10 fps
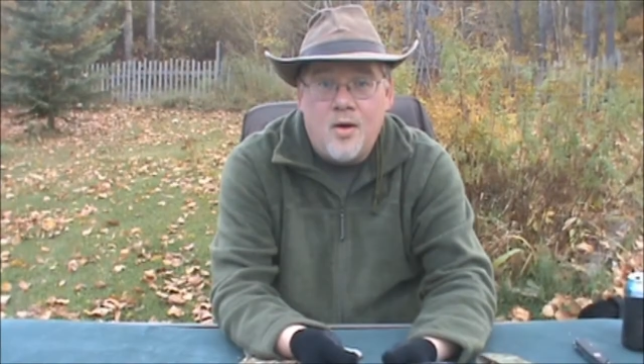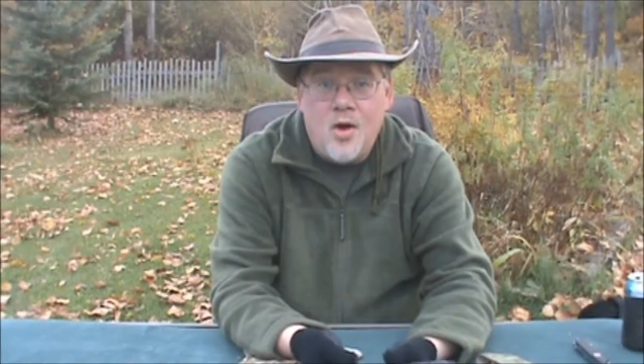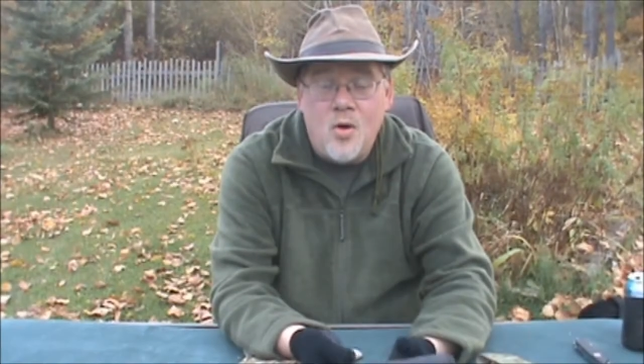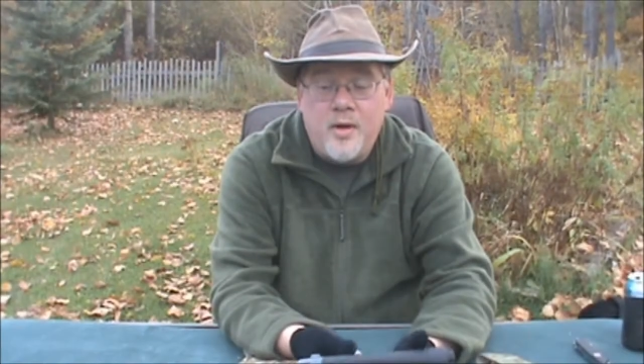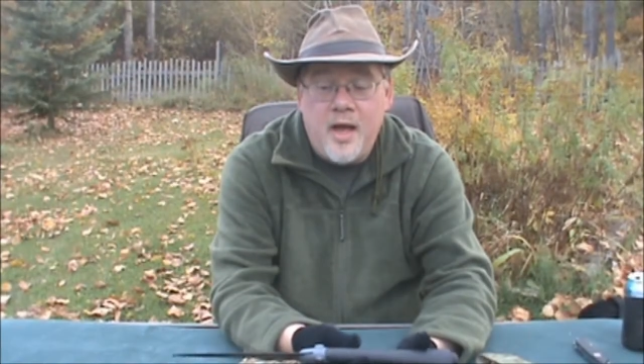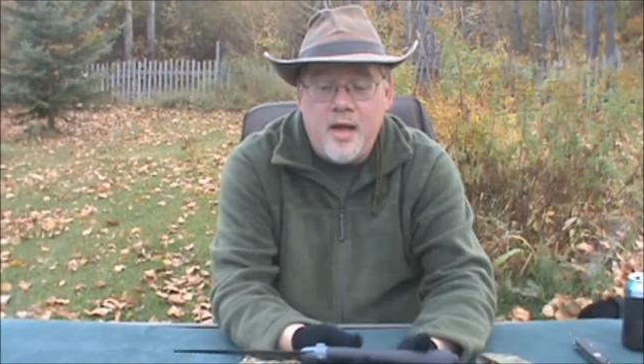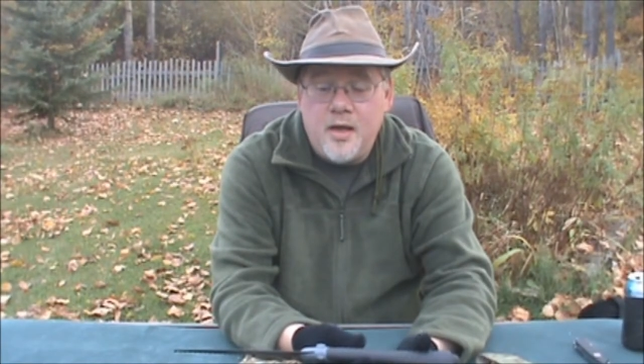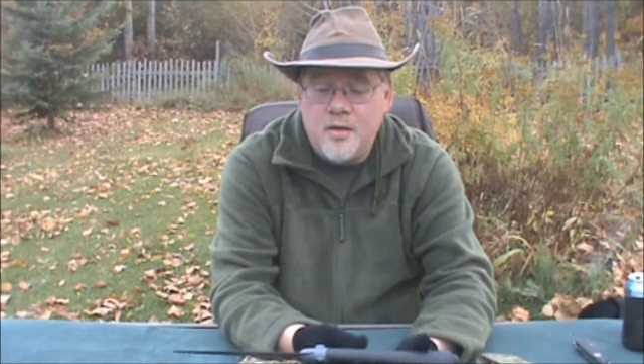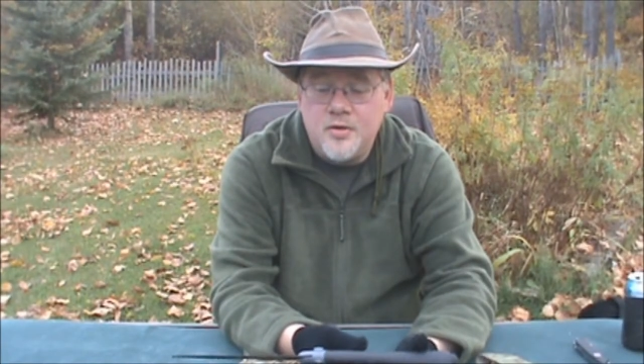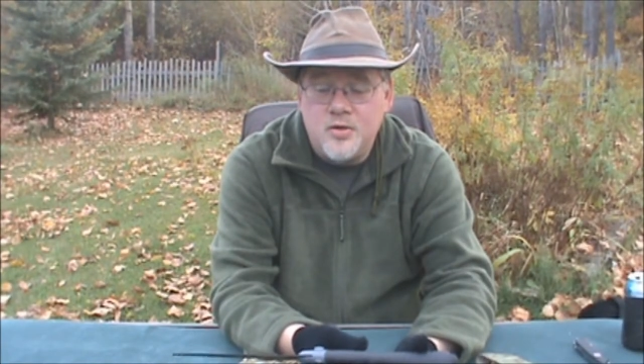Okay,
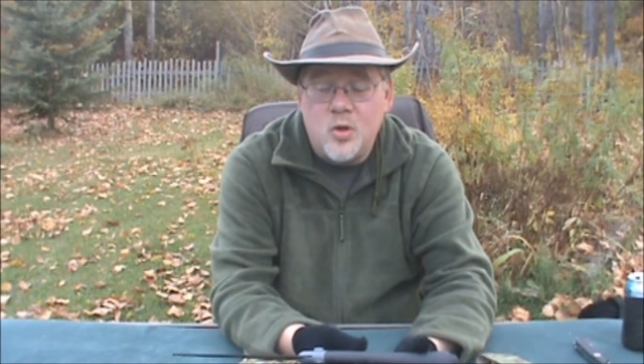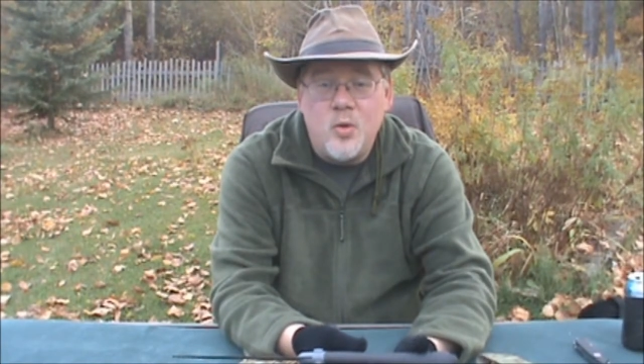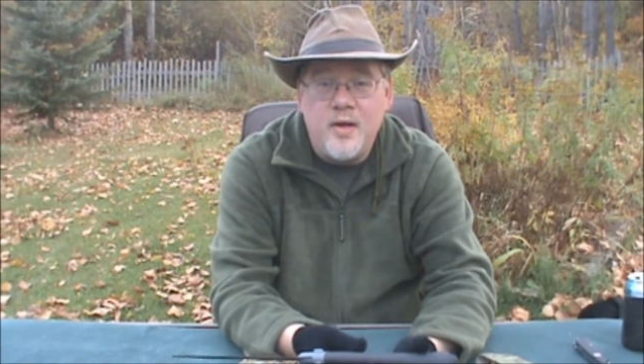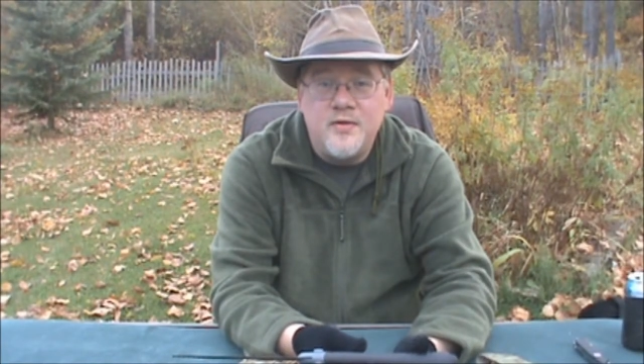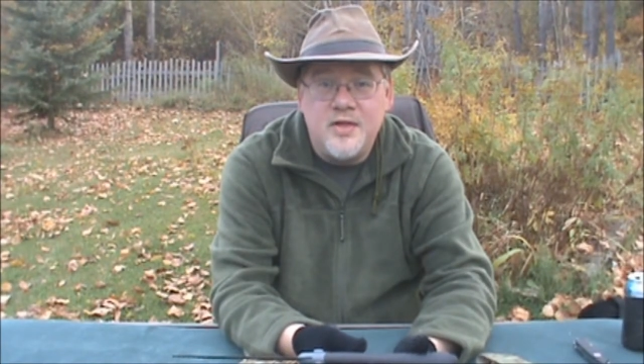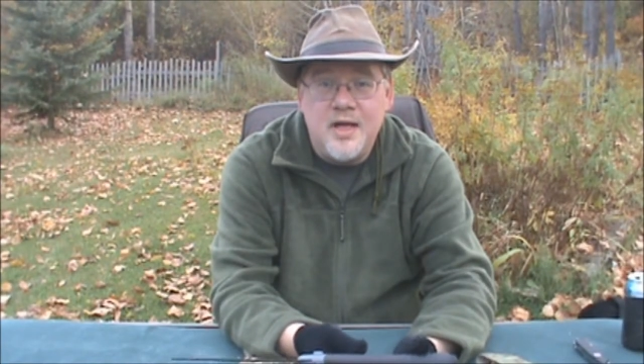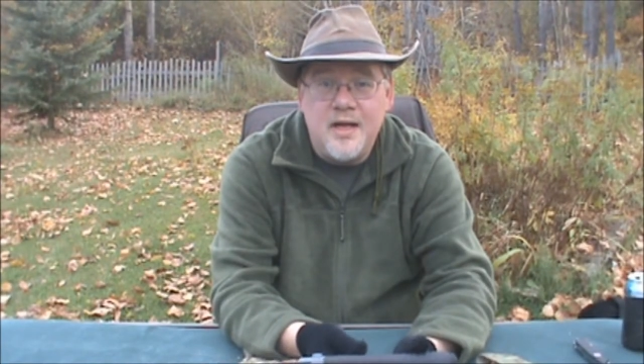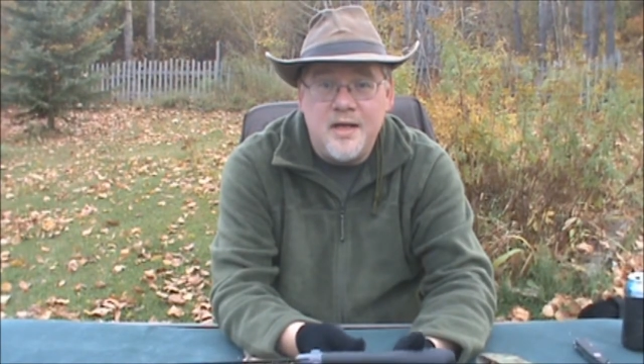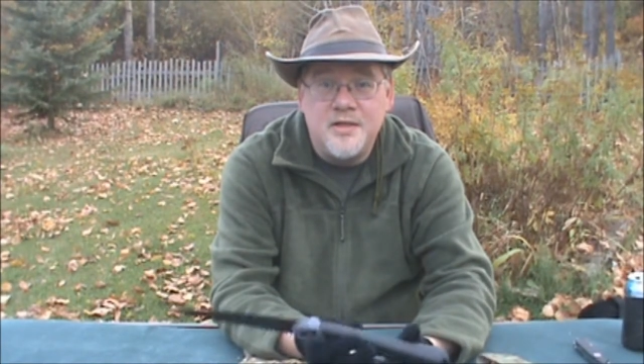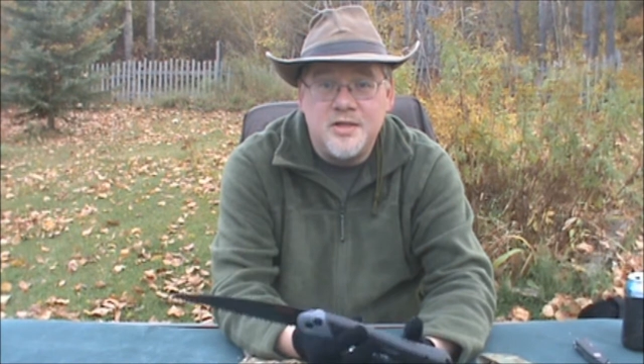so we've
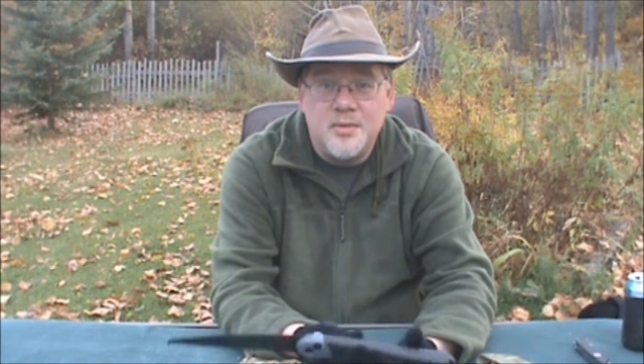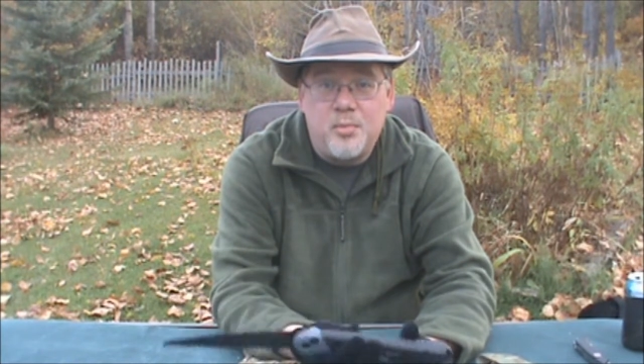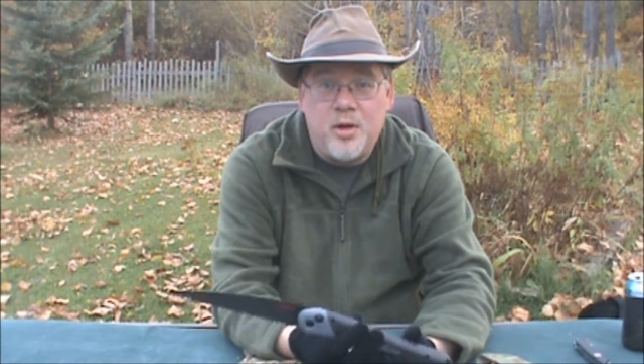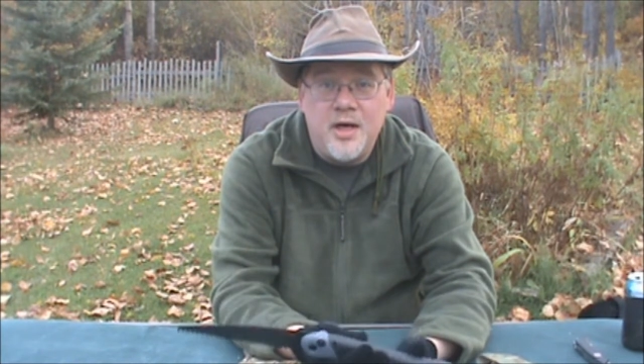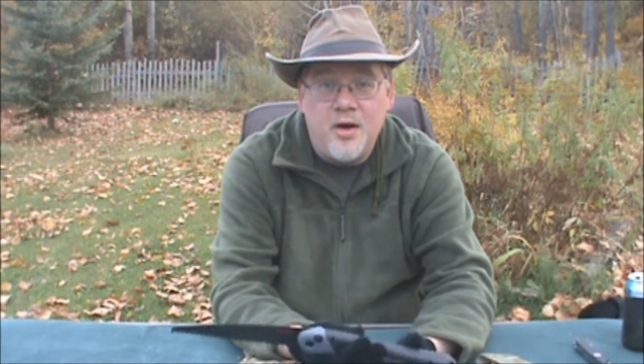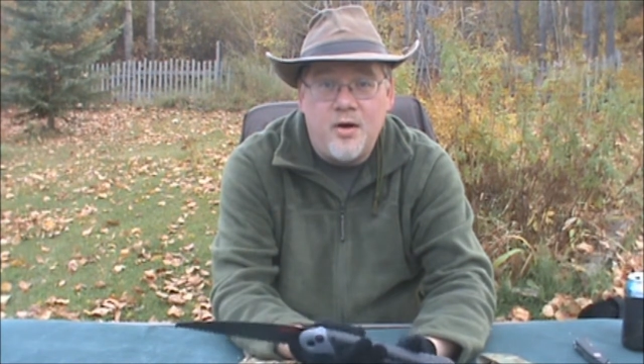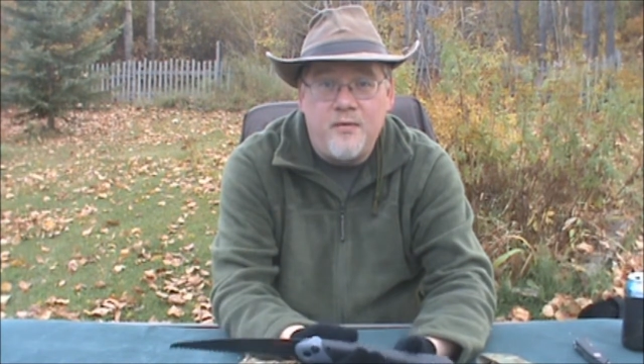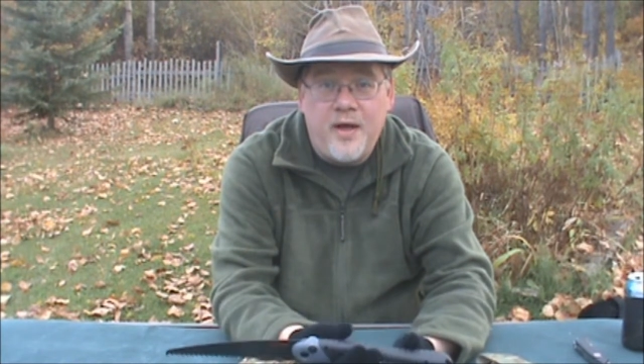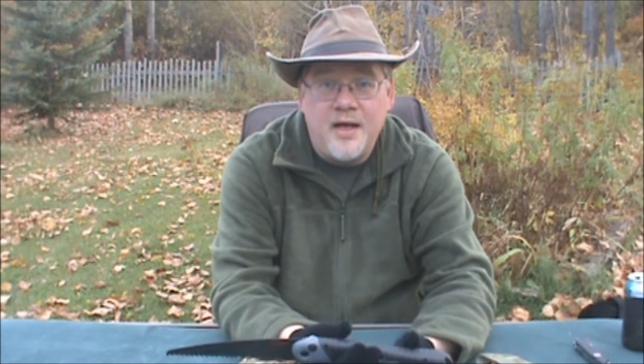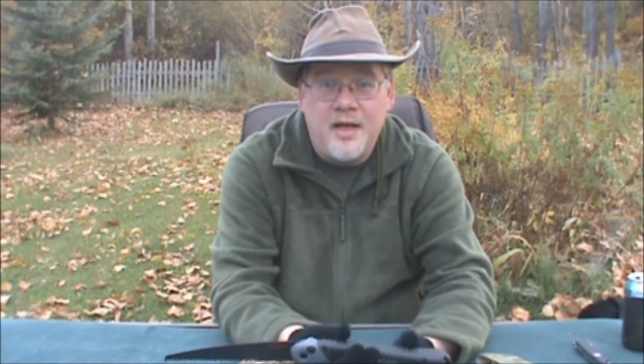seen this is a pretty darn
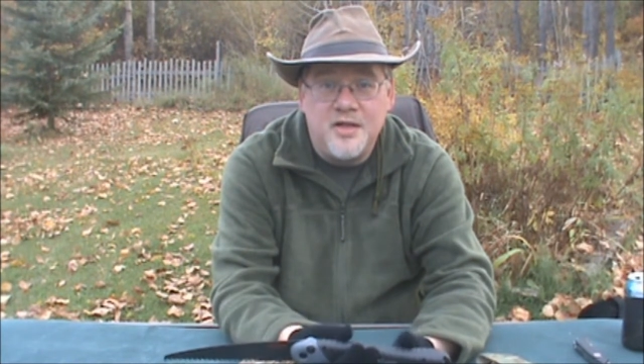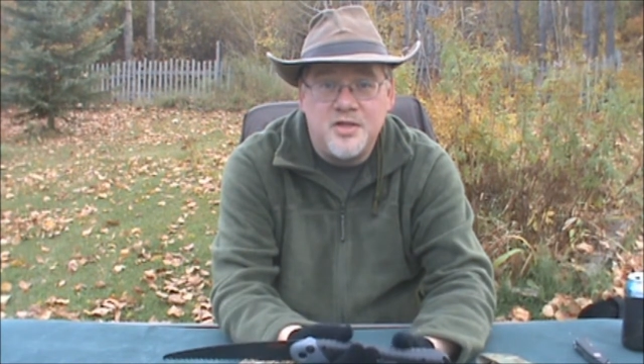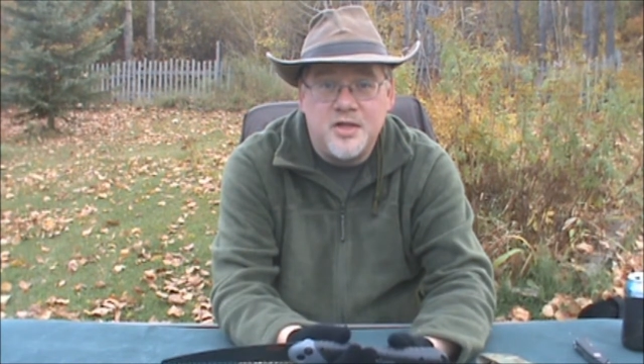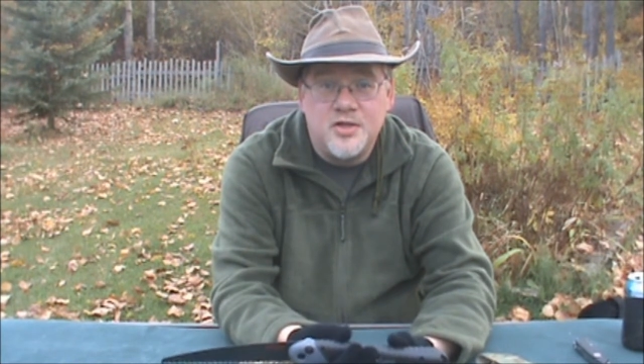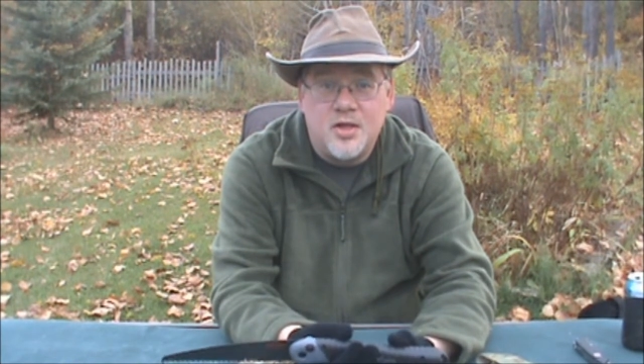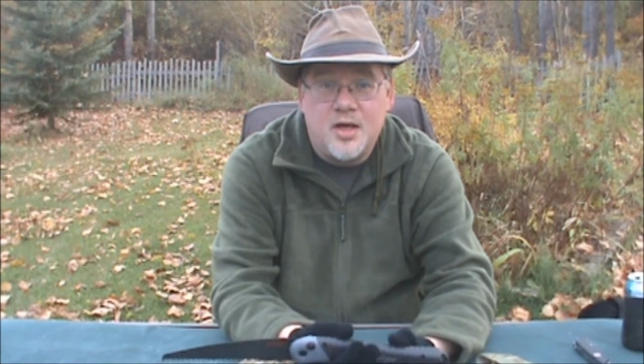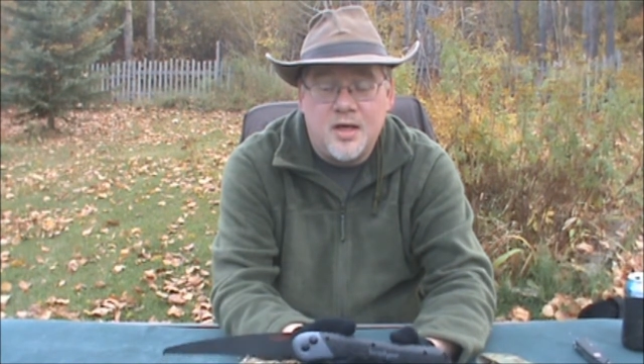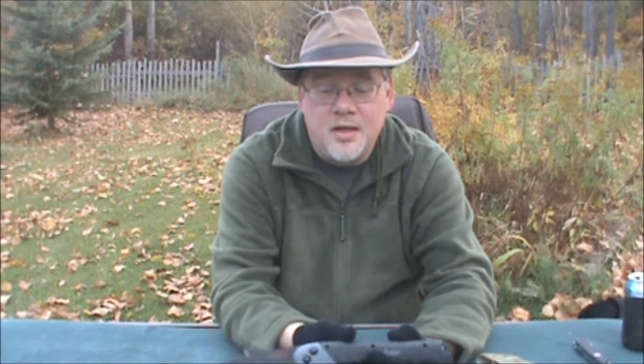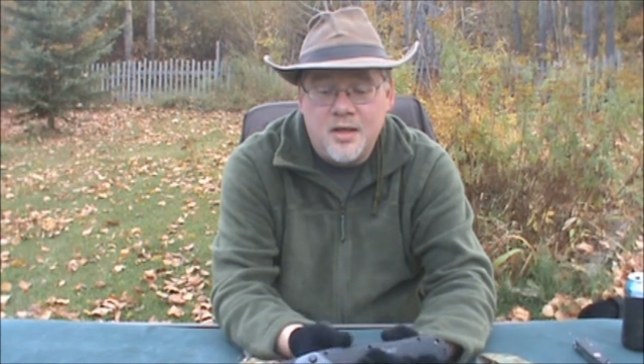fantastic saw.